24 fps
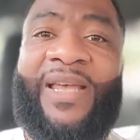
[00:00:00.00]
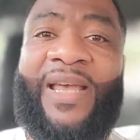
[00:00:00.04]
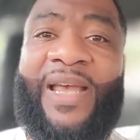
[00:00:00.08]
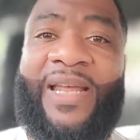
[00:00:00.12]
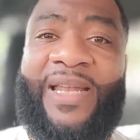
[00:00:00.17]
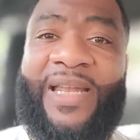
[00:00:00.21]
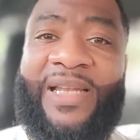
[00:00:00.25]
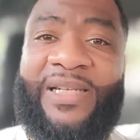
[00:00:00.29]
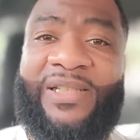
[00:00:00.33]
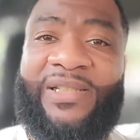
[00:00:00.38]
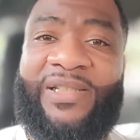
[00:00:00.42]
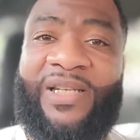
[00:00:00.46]

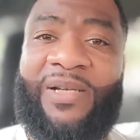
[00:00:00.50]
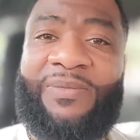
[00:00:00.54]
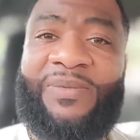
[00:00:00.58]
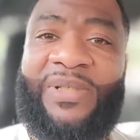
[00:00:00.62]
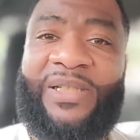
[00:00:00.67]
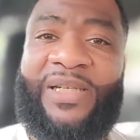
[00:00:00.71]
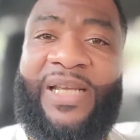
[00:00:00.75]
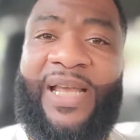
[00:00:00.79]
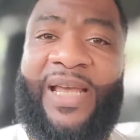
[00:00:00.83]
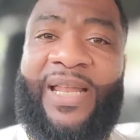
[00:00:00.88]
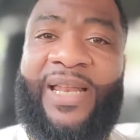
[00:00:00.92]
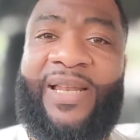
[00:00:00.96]
And they
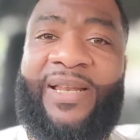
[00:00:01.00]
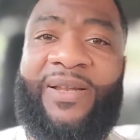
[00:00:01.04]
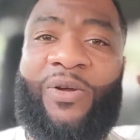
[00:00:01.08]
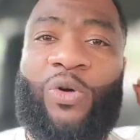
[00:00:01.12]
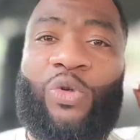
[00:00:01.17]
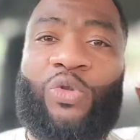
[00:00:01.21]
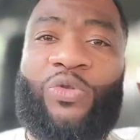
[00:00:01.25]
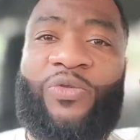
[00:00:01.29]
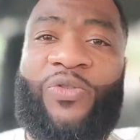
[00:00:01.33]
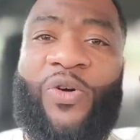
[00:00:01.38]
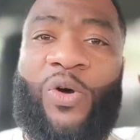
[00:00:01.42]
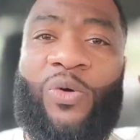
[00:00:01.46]
subjugated
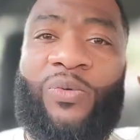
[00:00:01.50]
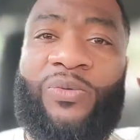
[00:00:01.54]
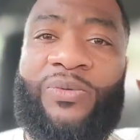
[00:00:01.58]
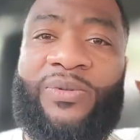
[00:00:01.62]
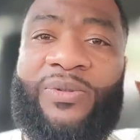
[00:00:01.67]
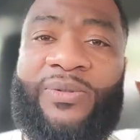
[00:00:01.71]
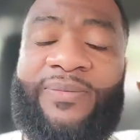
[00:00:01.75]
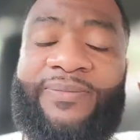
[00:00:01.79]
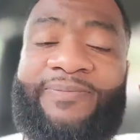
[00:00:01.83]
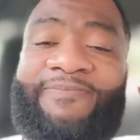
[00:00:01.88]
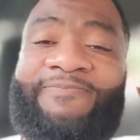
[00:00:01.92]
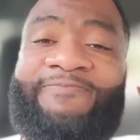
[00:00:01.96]
those
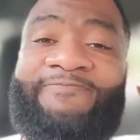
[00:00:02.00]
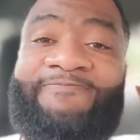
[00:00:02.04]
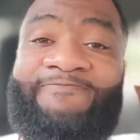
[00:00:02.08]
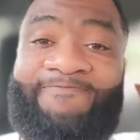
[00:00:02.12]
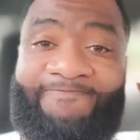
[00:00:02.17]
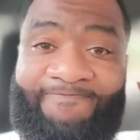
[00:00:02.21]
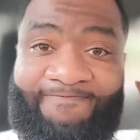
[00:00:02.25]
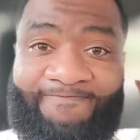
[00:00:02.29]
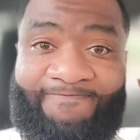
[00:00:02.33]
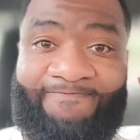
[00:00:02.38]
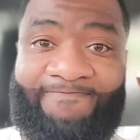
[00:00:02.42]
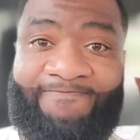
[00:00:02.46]
folks,
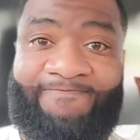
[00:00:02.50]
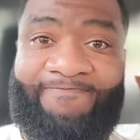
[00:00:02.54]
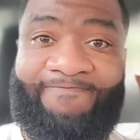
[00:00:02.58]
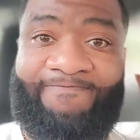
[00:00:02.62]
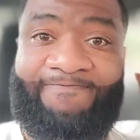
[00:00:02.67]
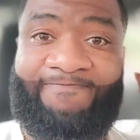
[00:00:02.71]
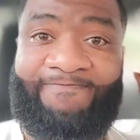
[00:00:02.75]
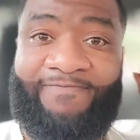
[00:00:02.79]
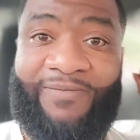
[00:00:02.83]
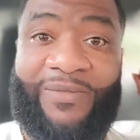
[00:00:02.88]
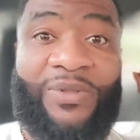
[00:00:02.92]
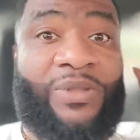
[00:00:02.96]

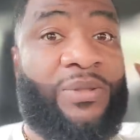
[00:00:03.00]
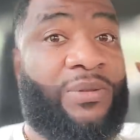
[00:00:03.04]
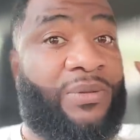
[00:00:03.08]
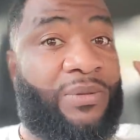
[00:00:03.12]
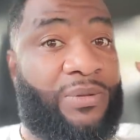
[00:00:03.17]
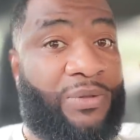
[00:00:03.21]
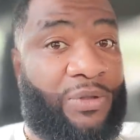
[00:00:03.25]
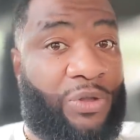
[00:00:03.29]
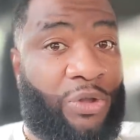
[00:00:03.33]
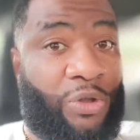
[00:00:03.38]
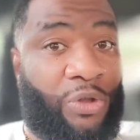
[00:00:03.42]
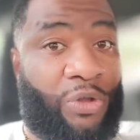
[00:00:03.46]

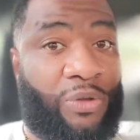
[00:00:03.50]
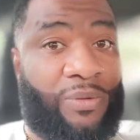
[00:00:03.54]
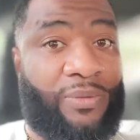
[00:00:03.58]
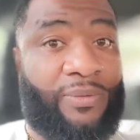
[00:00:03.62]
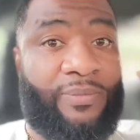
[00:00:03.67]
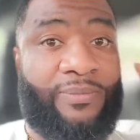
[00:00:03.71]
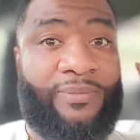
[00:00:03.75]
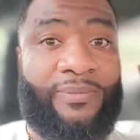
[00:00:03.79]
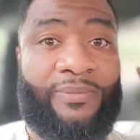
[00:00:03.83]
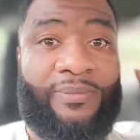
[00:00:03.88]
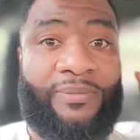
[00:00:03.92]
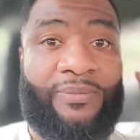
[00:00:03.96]
took,
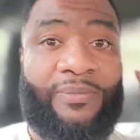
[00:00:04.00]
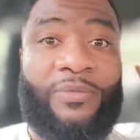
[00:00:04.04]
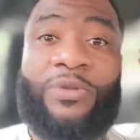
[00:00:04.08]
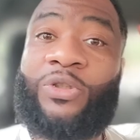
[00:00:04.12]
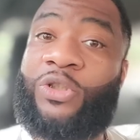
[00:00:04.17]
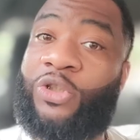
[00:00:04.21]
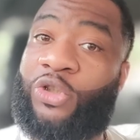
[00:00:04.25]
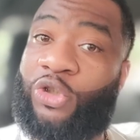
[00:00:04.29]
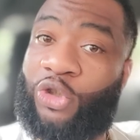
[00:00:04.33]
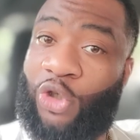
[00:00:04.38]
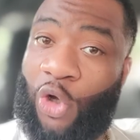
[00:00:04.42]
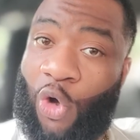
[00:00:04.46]

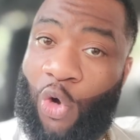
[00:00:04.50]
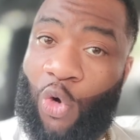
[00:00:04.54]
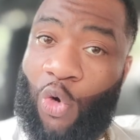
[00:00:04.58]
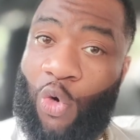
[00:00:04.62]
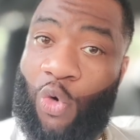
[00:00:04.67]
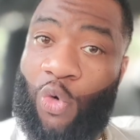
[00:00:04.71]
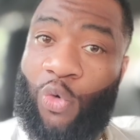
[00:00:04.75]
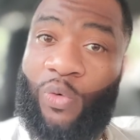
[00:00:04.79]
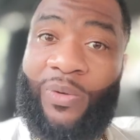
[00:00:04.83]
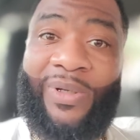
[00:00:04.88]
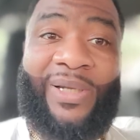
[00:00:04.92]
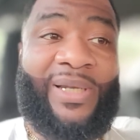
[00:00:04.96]

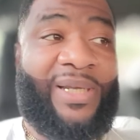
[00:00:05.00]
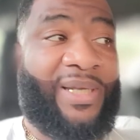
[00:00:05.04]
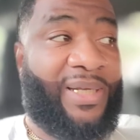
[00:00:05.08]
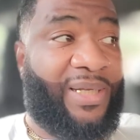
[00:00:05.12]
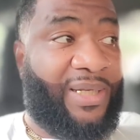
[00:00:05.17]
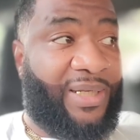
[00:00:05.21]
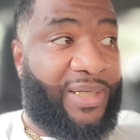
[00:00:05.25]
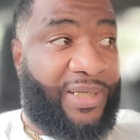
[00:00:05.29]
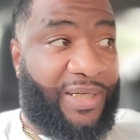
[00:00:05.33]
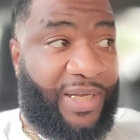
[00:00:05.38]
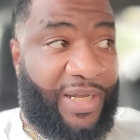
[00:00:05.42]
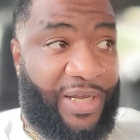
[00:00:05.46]
stole,
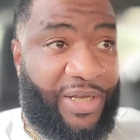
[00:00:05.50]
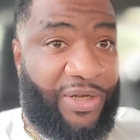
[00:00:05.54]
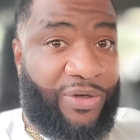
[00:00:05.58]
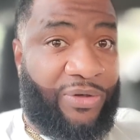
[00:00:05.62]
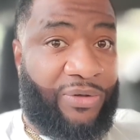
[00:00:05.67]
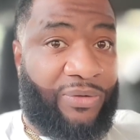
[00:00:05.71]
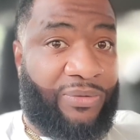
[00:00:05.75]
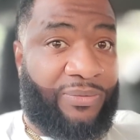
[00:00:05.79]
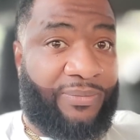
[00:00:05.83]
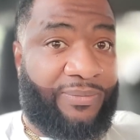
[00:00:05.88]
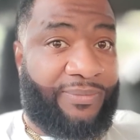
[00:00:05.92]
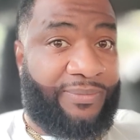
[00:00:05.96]

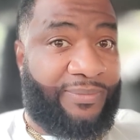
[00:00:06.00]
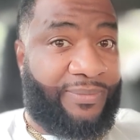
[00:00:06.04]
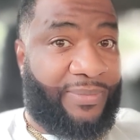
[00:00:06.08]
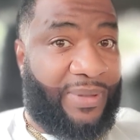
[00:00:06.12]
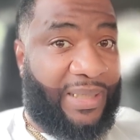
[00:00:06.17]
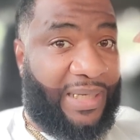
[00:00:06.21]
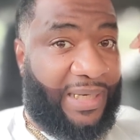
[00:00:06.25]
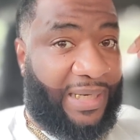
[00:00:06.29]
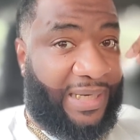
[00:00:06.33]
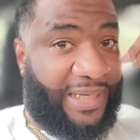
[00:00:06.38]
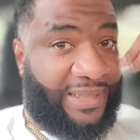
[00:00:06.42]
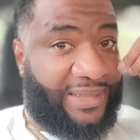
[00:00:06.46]
kill,
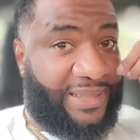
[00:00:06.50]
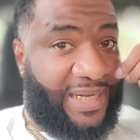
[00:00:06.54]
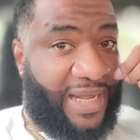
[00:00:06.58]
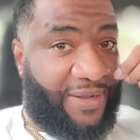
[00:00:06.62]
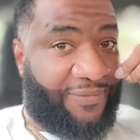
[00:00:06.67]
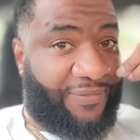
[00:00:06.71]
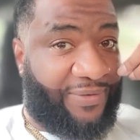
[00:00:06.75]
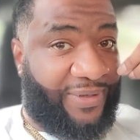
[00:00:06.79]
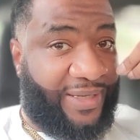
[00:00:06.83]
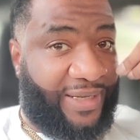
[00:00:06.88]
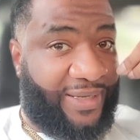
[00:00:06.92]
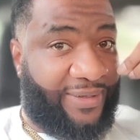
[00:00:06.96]
and let's
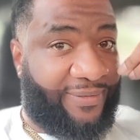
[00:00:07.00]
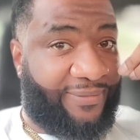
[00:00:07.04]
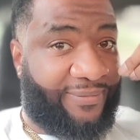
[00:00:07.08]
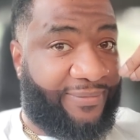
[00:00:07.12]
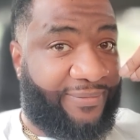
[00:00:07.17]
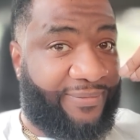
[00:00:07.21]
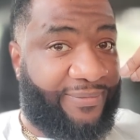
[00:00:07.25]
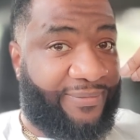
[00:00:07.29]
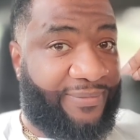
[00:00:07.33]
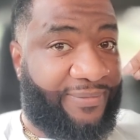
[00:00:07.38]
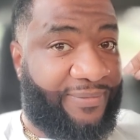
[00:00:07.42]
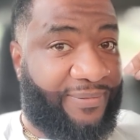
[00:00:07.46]
not forget,
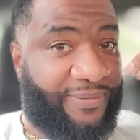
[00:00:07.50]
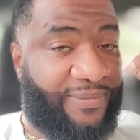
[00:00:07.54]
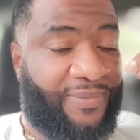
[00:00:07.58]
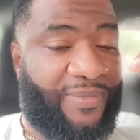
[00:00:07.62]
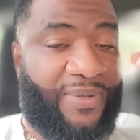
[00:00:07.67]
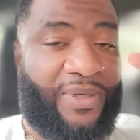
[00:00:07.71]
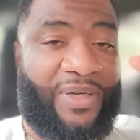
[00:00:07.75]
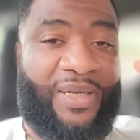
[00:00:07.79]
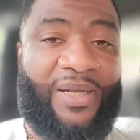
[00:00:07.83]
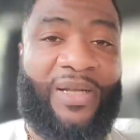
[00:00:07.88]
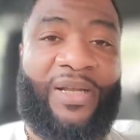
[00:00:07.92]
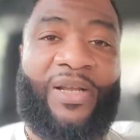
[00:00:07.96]

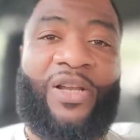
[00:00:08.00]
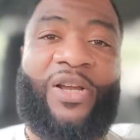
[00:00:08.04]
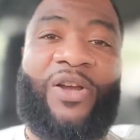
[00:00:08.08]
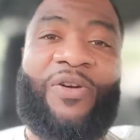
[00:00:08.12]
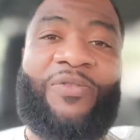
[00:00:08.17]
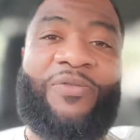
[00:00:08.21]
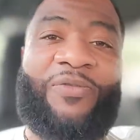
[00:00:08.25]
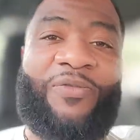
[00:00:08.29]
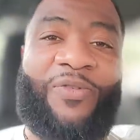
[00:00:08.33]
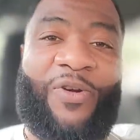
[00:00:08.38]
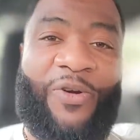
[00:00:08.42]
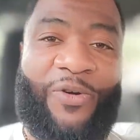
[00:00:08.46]

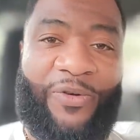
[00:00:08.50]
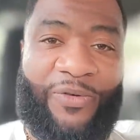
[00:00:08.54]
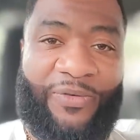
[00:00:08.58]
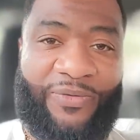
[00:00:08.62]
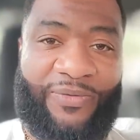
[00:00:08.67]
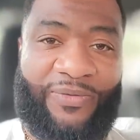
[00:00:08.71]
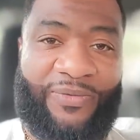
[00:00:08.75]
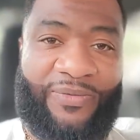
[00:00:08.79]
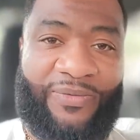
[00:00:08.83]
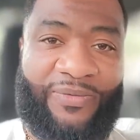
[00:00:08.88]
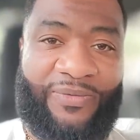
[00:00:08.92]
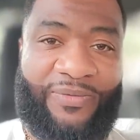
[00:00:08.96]
convert
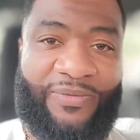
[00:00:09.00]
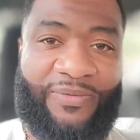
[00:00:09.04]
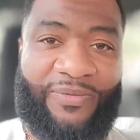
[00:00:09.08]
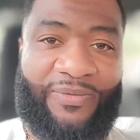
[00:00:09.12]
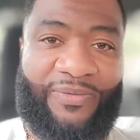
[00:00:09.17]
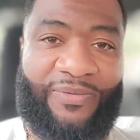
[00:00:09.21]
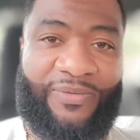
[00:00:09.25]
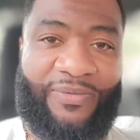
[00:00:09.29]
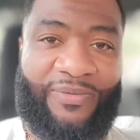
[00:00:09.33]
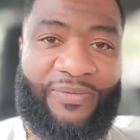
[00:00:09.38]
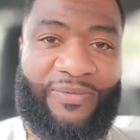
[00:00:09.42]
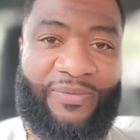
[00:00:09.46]

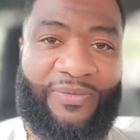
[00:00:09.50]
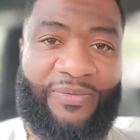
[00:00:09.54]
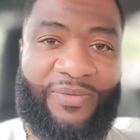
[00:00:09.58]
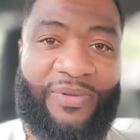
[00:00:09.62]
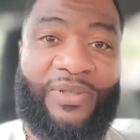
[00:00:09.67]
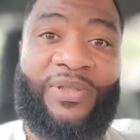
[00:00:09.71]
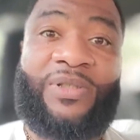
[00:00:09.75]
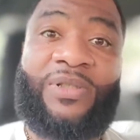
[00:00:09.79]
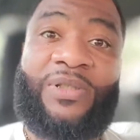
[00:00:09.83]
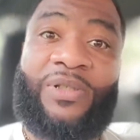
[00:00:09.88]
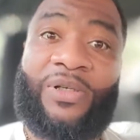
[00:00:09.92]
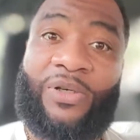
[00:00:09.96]

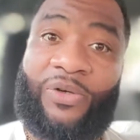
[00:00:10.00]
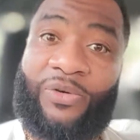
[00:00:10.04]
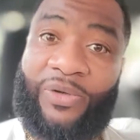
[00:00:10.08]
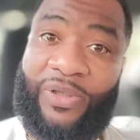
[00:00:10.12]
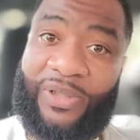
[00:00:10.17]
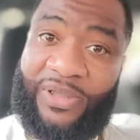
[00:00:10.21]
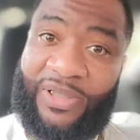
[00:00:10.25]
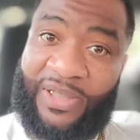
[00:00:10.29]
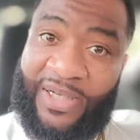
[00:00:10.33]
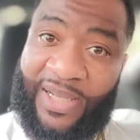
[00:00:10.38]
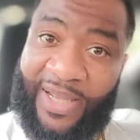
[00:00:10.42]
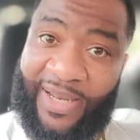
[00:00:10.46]
to
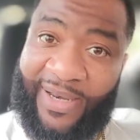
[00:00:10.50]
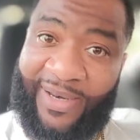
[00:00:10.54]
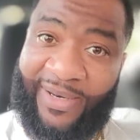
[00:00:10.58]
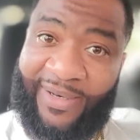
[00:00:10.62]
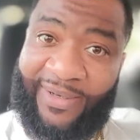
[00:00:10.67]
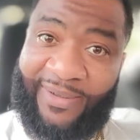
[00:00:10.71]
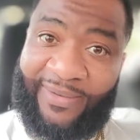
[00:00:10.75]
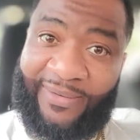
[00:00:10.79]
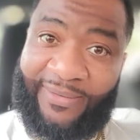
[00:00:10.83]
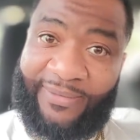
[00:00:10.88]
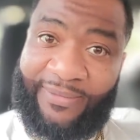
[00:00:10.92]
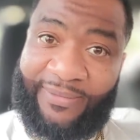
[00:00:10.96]
Christianity.